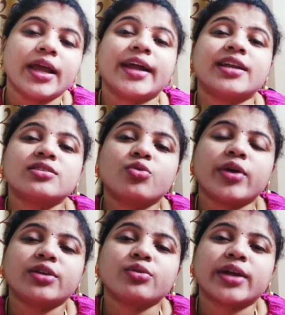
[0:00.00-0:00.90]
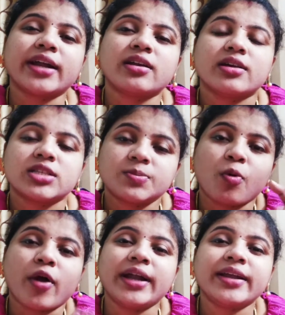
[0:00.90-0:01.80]
It is going to get
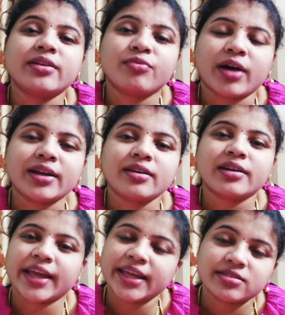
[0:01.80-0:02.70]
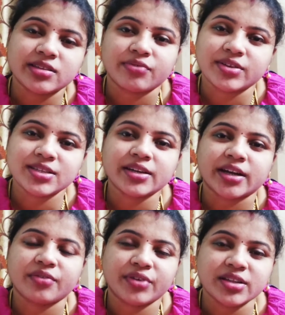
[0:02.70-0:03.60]
spoiled in one day itself, isn't it?
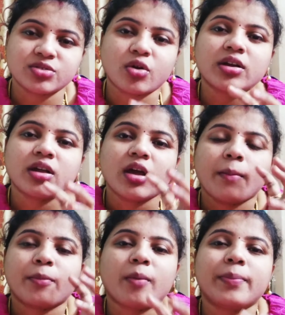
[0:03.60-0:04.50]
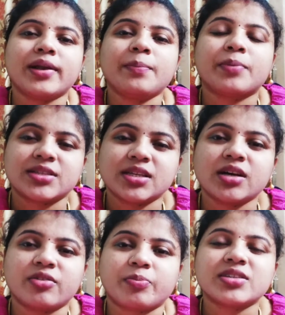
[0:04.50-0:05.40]
If it is not properly
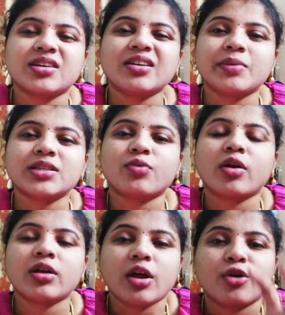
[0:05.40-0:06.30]
preserved. Preserved means what?